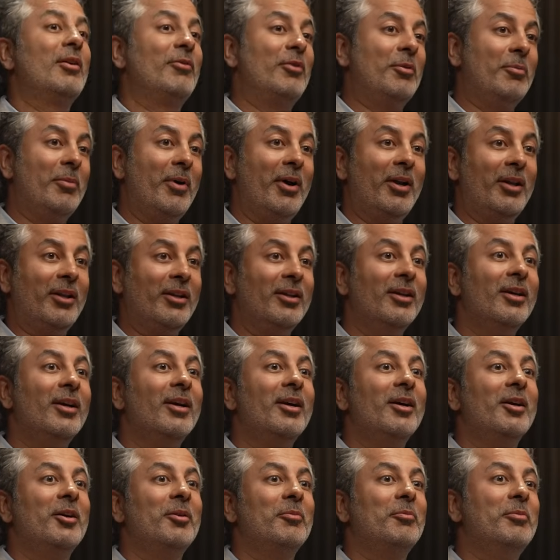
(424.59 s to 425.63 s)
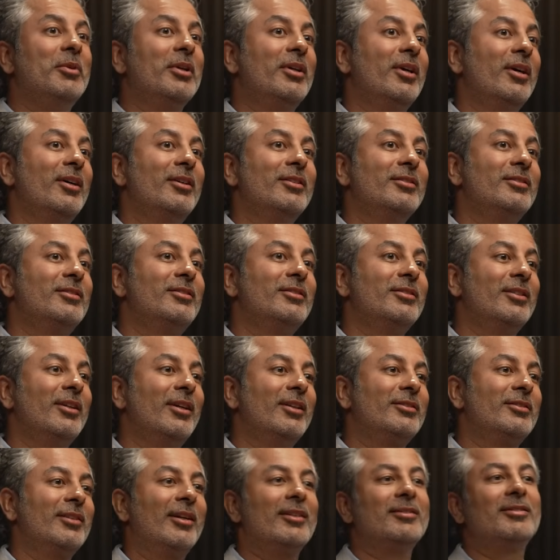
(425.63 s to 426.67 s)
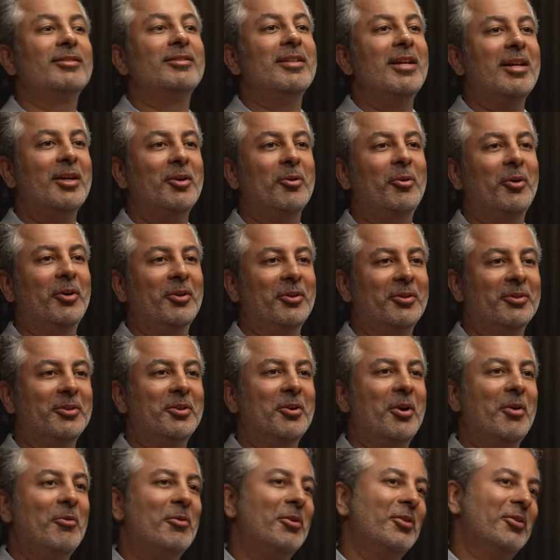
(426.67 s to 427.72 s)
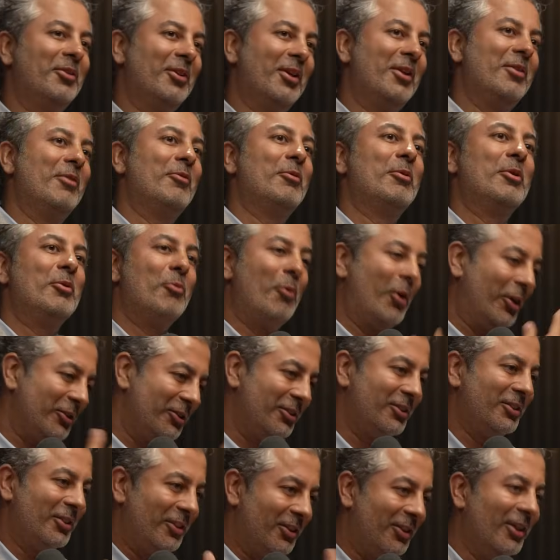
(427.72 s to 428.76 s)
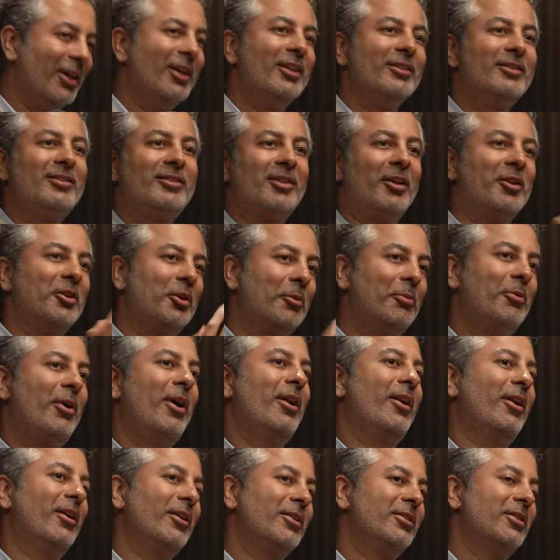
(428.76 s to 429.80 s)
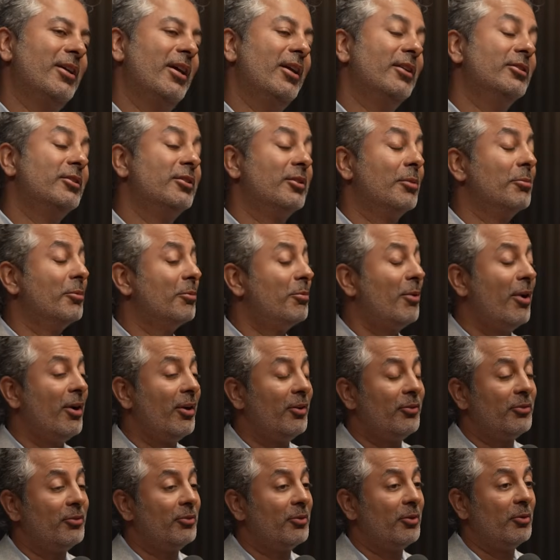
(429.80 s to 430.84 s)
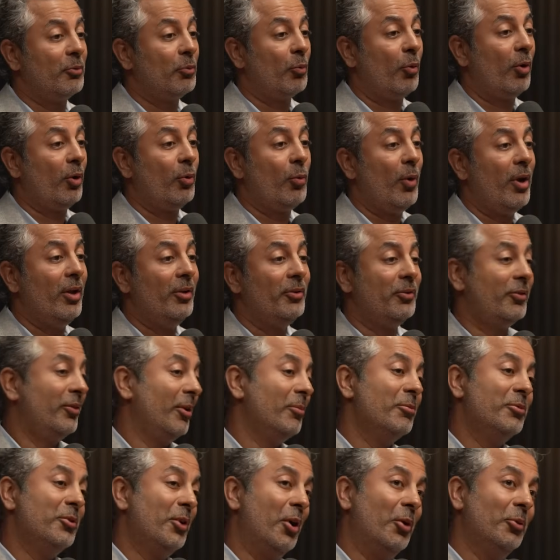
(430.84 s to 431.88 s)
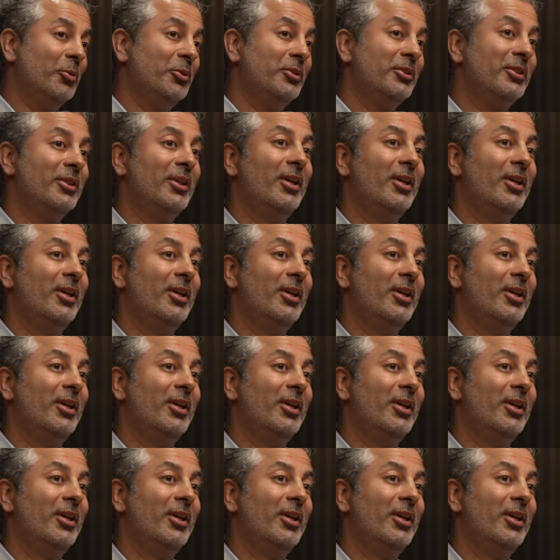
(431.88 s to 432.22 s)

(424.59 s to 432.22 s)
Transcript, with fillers: everybody because it's like snake oil. You know, everybody wants to sell their product. And some of the products work well, some don't.